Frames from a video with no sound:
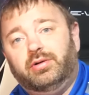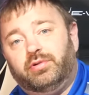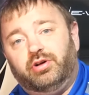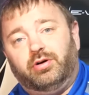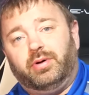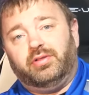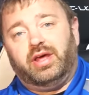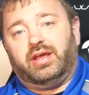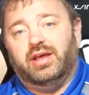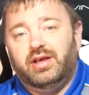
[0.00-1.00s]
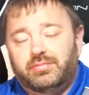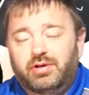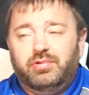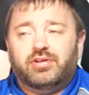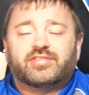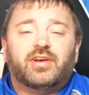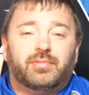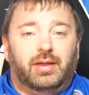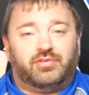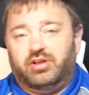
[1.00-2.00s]
We know about like, we, we know
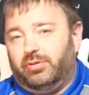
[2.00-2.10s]
some games, right?